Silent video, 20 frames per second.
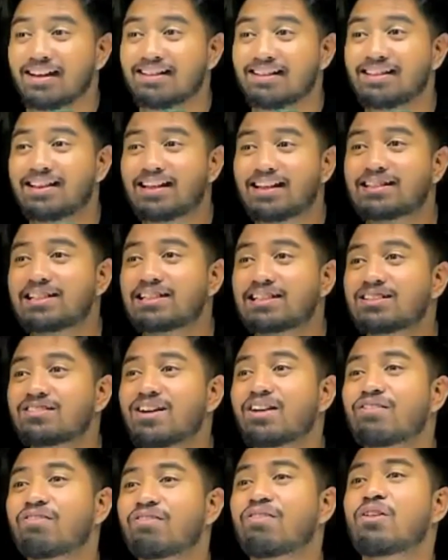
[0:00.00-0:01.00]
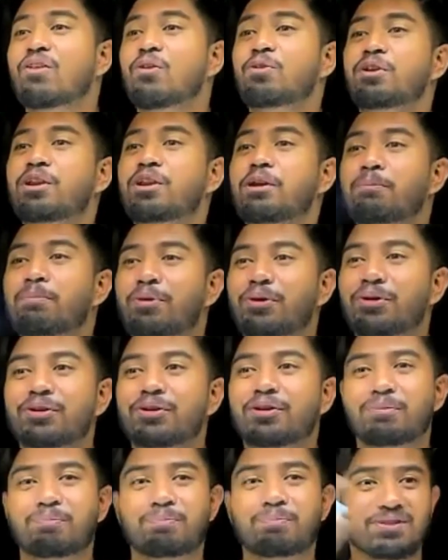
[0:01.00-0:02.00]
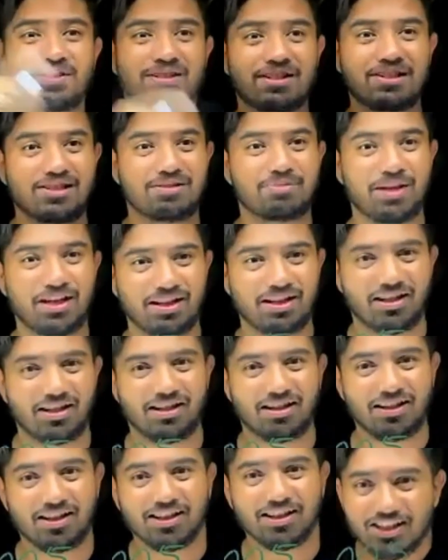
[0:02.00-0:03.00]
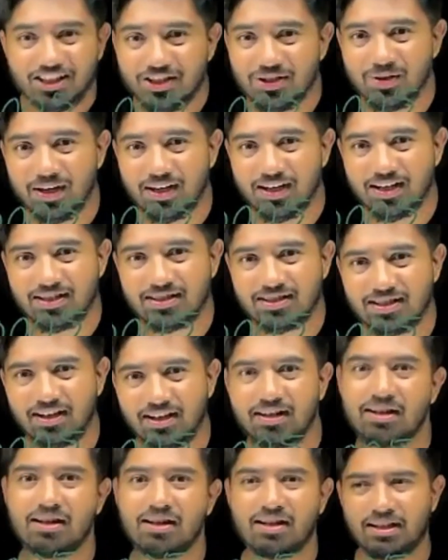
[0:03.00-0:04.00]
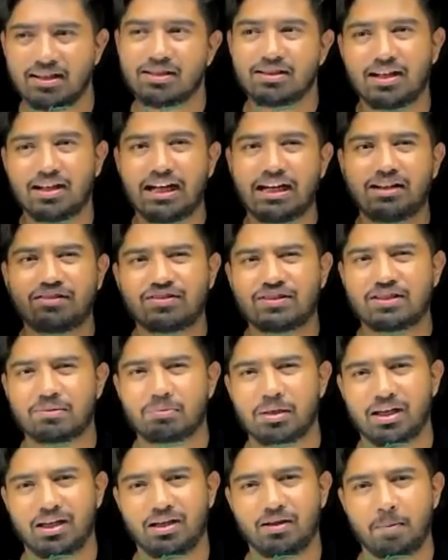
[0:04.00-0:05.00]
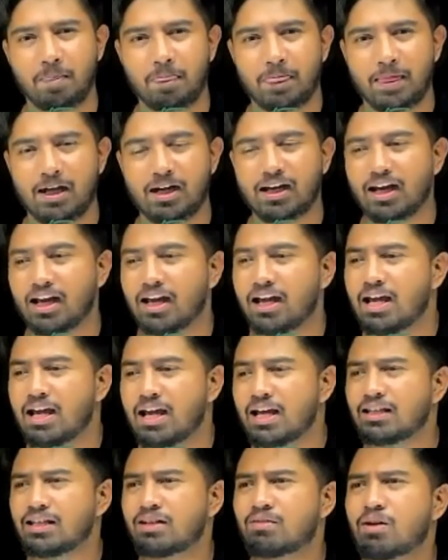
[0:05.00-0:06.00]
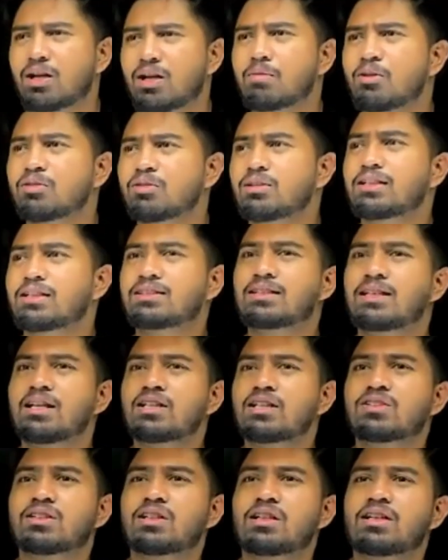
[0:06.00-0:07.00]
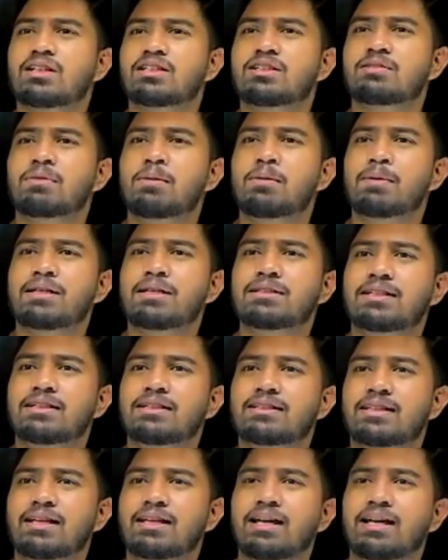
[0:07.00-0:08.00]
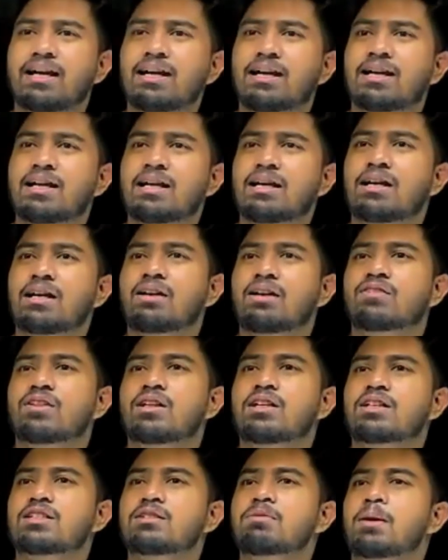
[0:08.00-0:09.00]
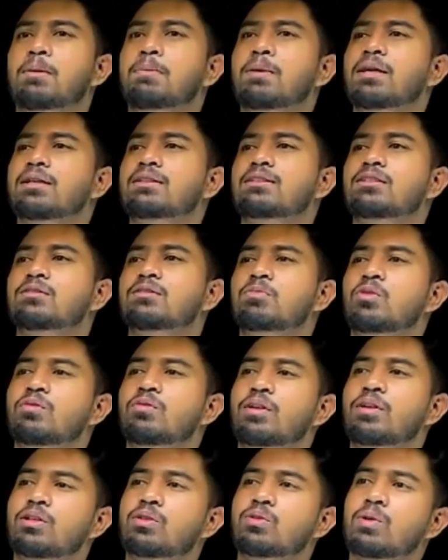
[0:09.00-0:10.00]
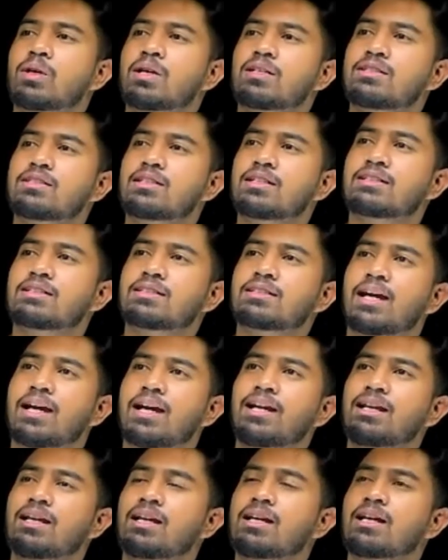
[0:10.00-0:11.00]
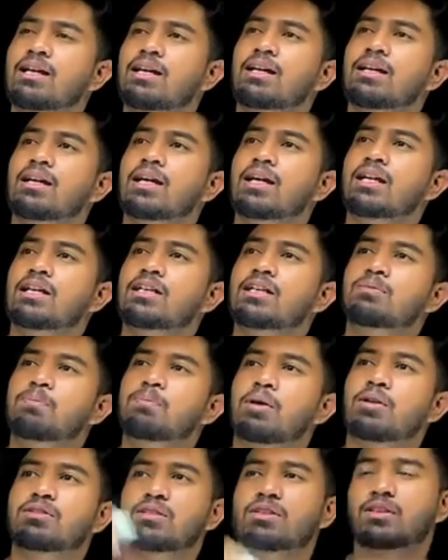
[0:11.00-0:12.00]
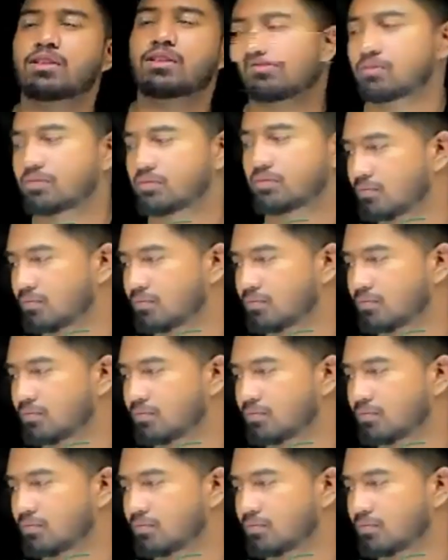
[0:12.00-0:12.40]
This is what floating point represents meaning. Did you understand? Kind of similar. Okay, then what about this? So the decimal place is here. If the decimal place is moving towards this side, it is positive.